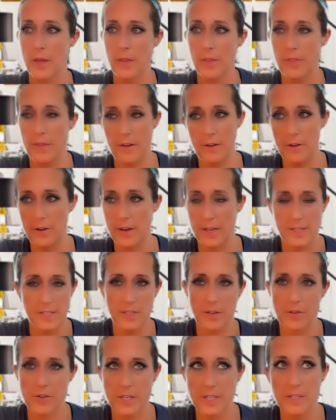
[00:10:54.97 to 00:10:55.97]
The internet's
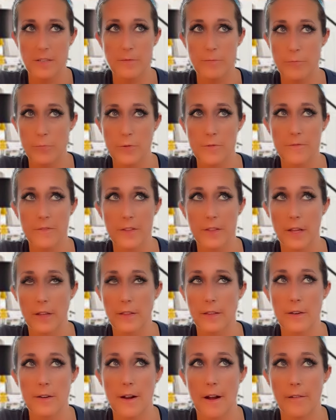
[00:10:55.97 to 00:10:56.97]
already proven that
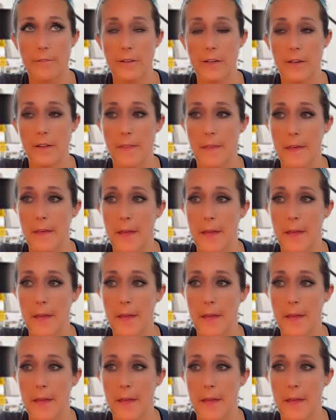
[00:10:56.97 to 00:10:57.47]
they're not real.